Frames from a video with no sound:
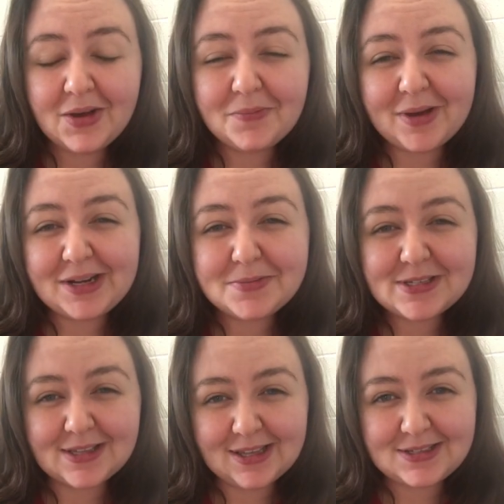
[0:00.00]
My name is
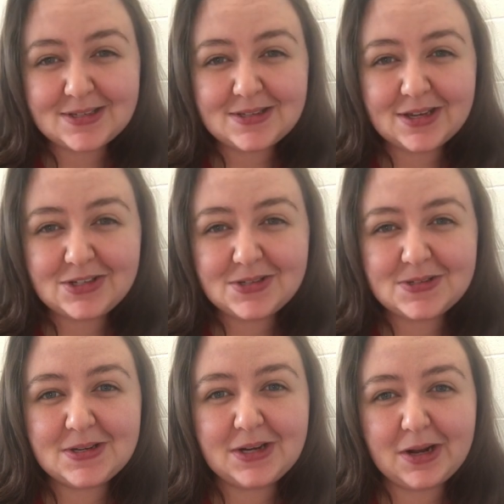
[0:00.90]
Alexis
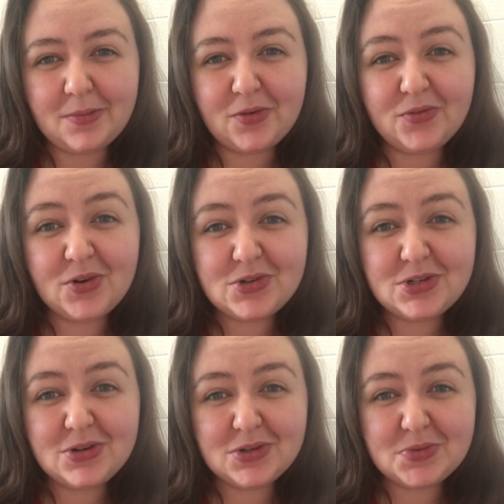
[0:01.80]
Hutchinson, and I'm a
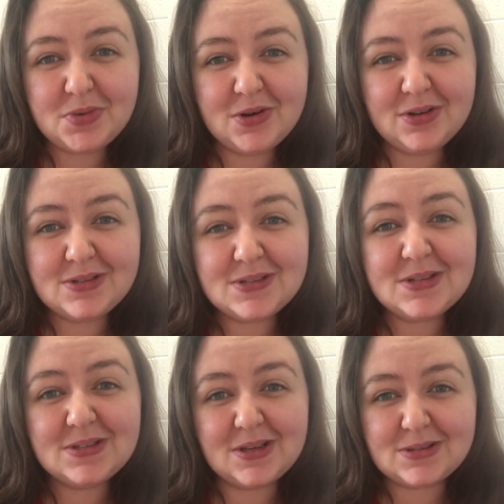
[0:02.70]
first year experience
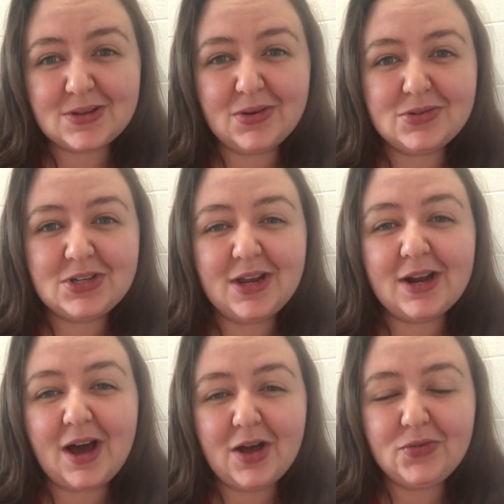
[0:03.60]
success coach, and
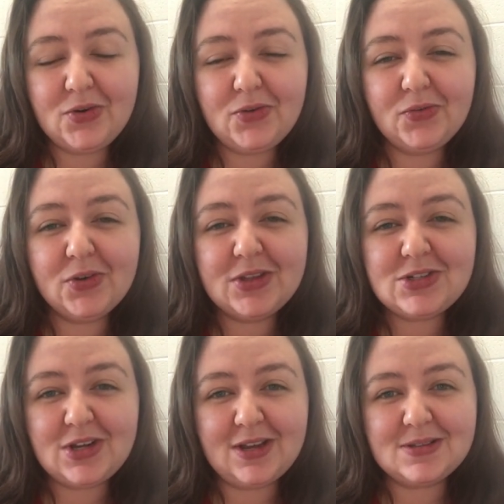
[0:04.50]
I vote for the
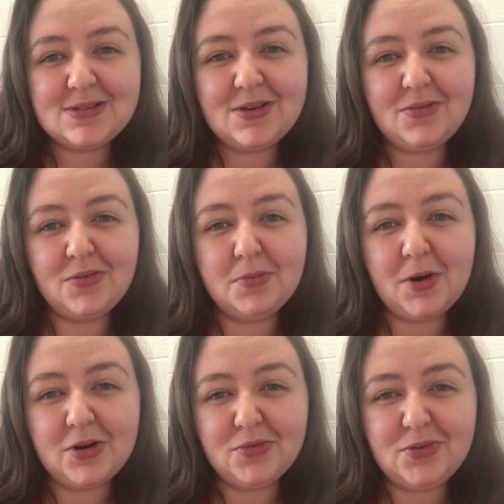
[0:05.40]
chance of a
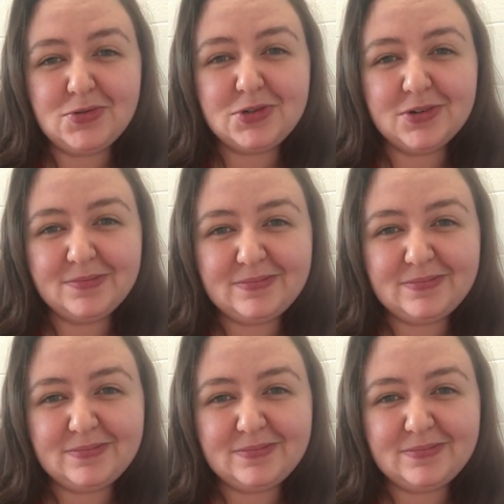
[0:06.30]
brighter future.